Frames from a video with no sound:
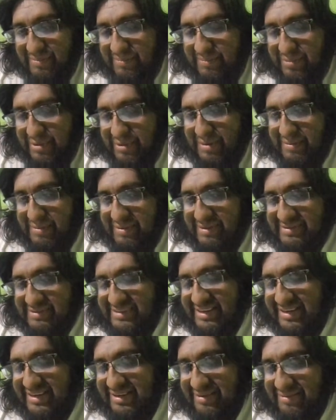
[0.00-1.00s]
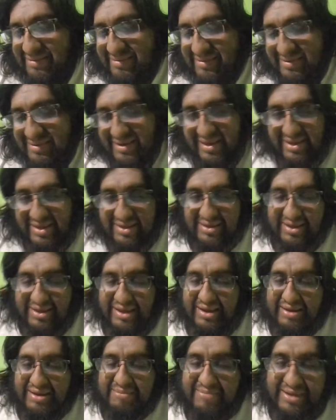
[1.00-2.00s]
probably saying, hey,
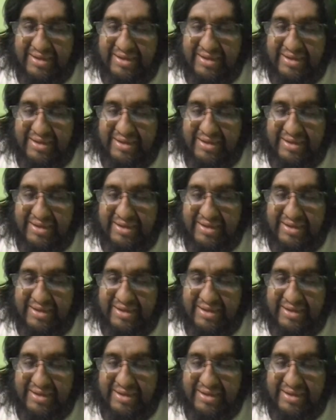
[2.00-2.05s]
Caleb,